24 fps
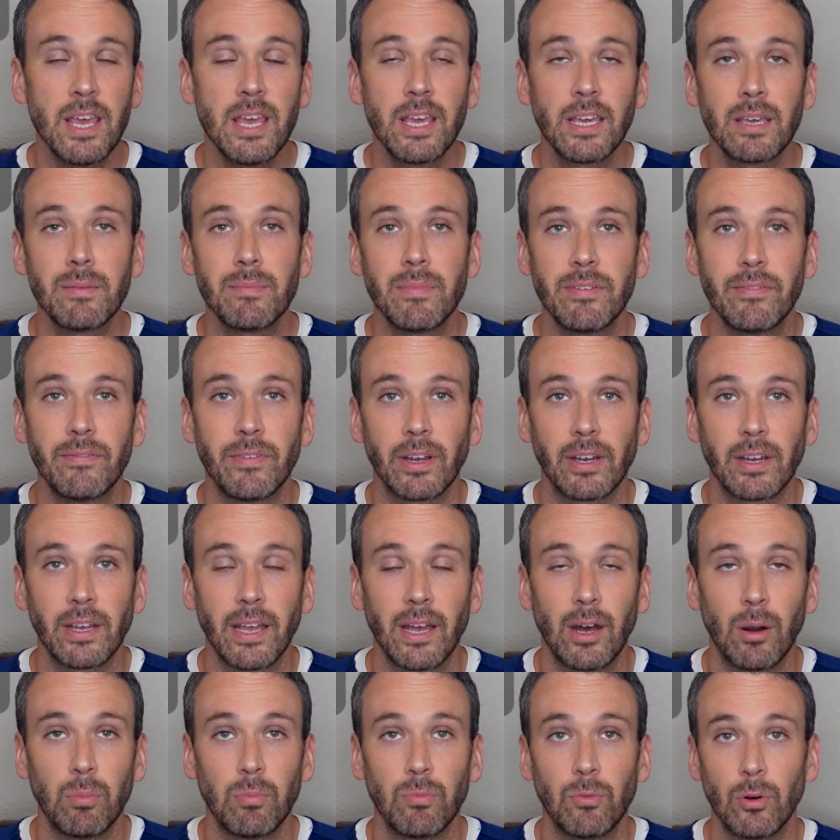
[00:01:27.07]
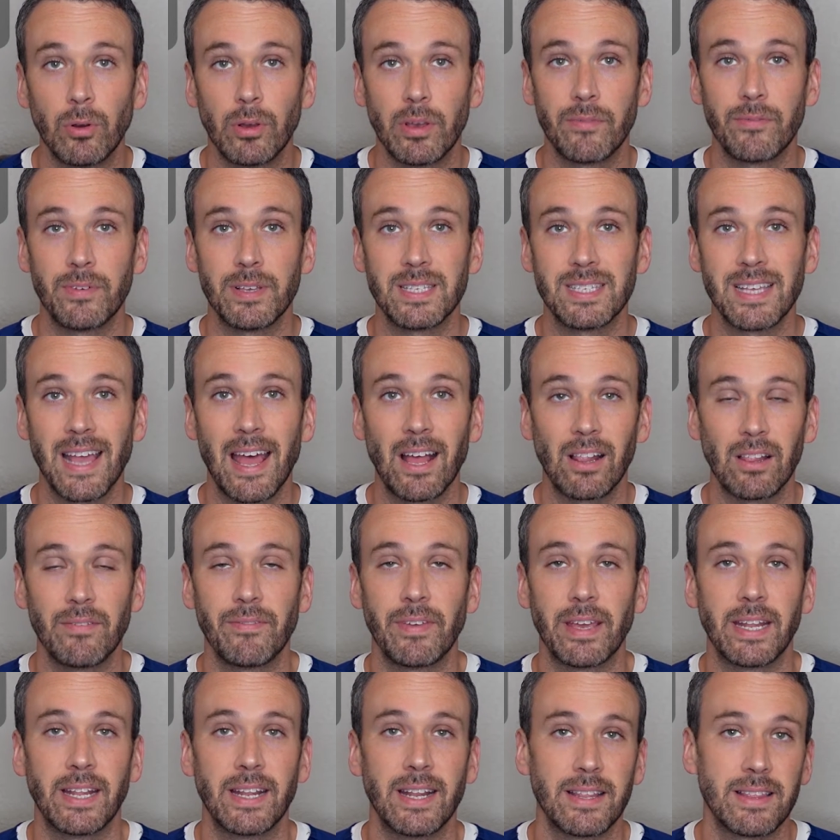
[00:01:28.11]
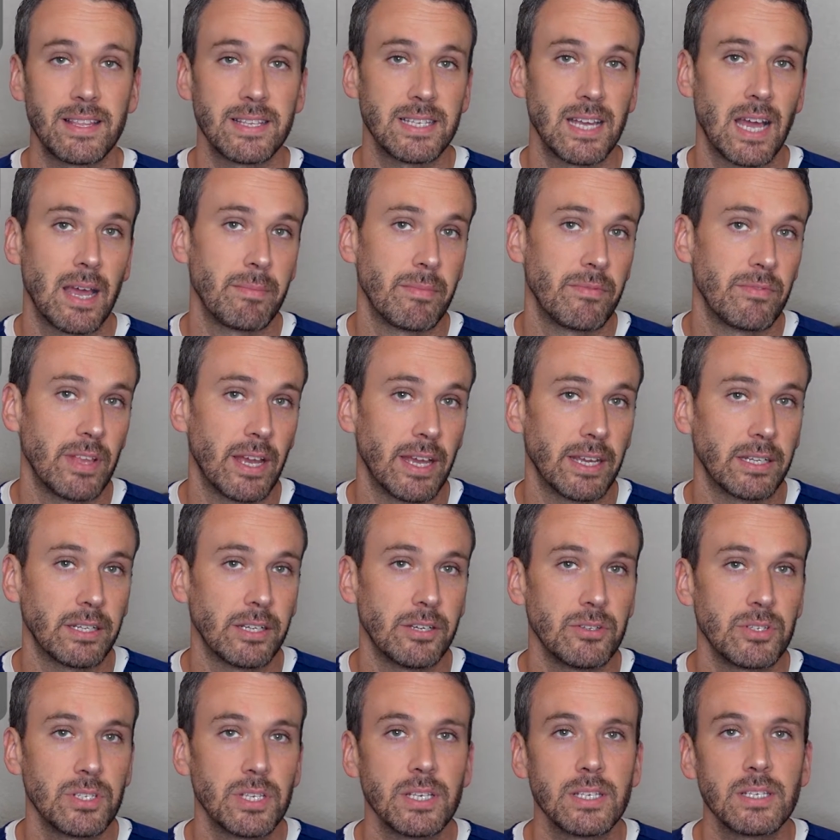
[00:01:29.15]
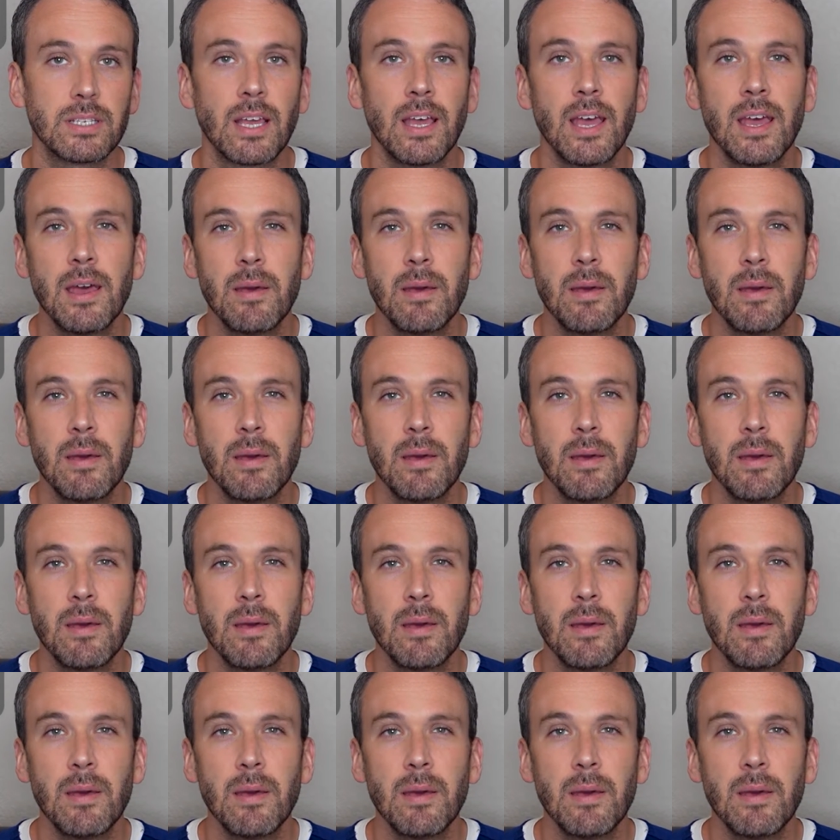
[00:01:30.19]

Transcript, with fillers: can be very helpful if it's elevated at the time of diagnosis,